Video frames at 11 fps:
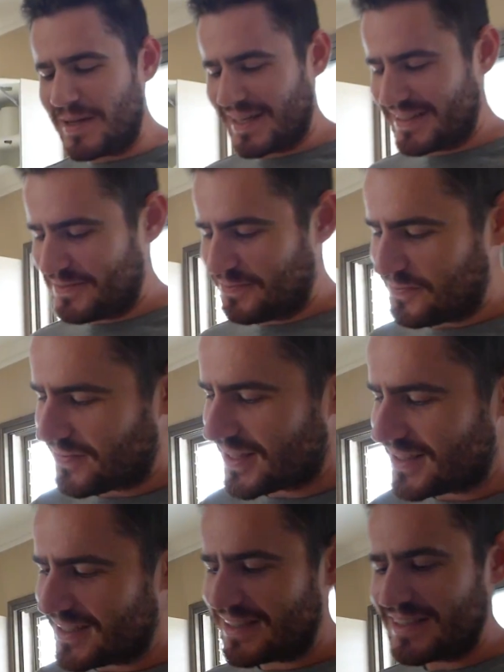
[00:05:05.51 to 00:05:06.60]
back.
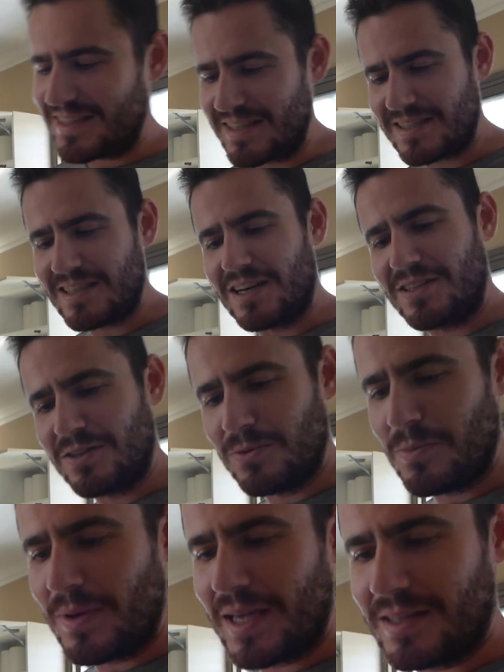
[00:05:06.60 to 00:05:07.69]
This is the starter we
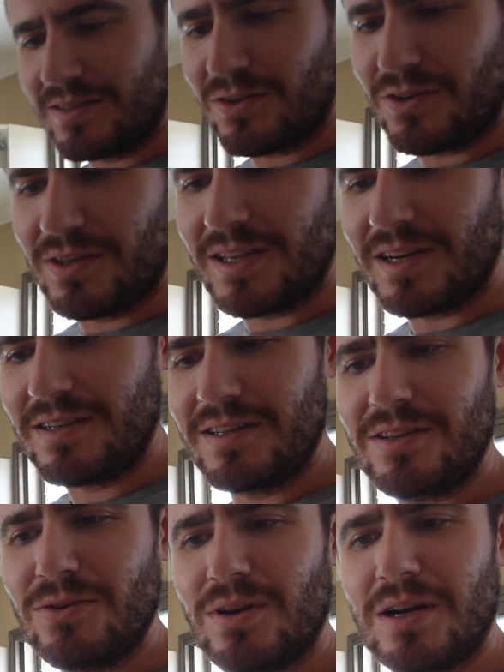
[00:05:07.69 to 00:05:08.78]
made earlier.
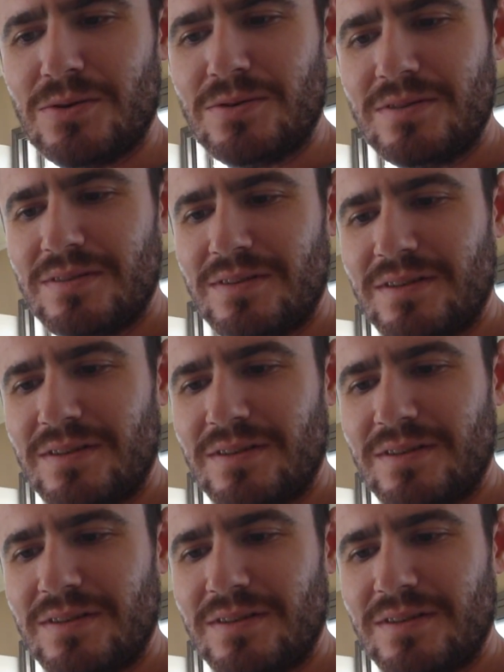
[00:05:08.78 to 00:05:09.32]
Look how